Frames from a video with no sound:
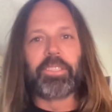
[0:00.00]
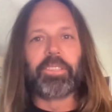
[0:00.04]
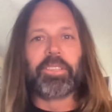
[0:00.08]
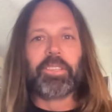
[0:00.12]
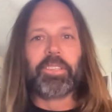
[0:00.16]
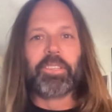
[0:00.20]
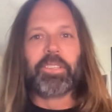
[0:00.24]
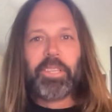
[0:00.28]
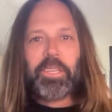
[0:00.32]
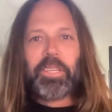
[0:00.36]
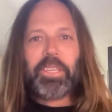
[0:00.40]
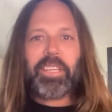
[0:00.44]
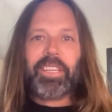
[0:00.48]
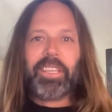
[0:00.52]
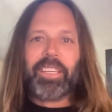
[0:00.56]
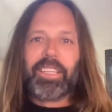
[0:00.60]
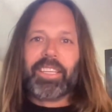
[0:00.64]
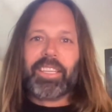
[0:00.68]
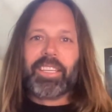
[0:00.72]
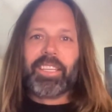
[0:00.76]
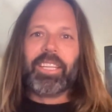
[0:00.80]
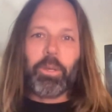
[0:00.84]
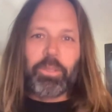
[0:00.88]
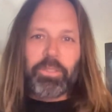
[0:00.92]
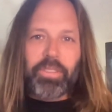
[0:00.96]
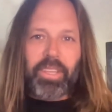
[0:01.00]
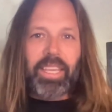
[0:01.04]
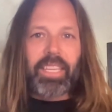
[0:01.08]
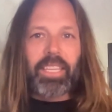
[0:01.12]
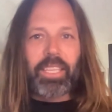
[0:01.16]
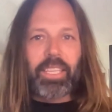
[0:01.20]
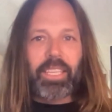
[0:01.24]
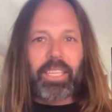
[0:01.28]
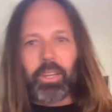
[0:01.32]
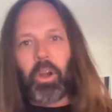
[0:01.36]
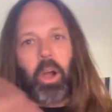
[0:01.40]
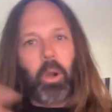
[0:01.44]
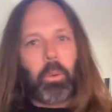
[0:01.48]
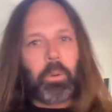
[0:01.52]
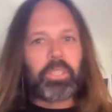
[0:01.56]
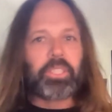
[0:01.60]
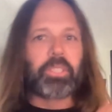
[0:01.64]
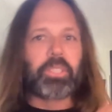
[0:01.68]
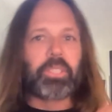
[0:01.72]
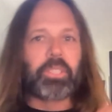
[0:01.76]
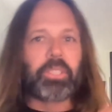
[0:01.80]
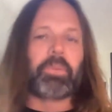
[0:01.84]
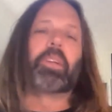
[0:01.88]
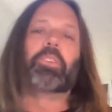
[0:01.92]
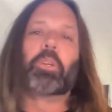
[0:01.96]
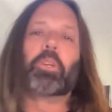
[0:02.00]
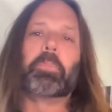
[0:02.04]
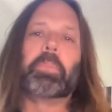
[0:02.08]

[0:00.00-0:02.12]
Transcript: And, you know, it's like you're always around